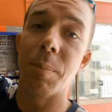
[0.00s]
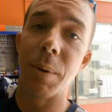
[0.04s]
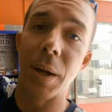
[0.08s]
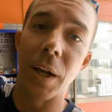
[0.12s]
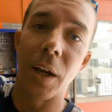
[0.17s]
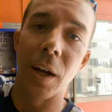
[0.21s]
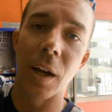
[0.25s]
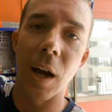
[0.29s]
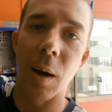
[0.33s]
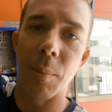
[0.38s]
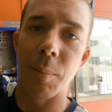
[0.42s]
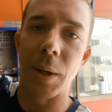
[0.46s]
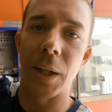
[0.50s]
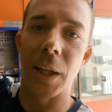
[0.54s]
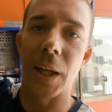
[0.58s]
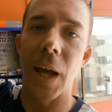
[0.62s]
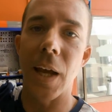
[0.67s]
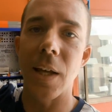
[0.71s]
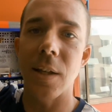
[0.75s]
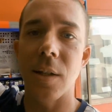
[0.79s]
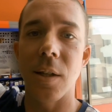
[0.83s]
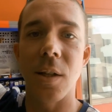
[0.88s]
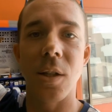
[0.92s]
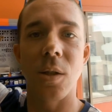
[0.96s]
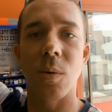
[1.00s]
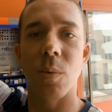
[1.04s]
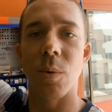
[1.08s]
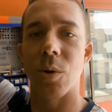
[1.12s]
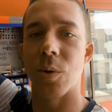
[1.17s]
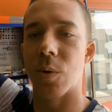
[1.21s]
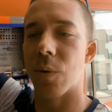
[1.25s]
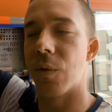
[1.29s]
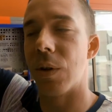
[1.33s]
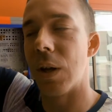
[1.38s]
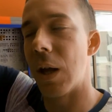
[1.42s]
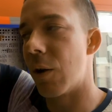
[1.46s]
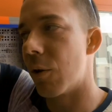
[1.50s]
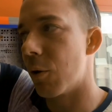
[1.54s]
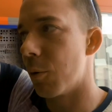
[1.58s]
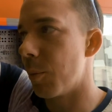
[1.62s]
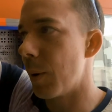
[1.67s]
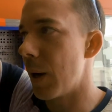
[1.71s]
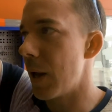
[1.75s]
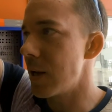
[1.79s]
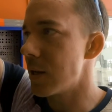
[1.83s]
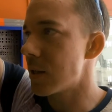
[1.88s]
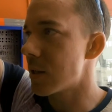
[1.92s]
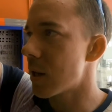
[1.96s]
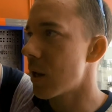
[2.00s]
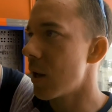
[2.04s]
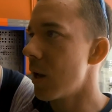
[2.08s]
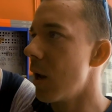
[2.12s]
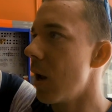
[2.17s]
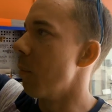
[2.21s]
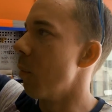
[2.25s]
up being a couple of gaskets, which we've now replaced.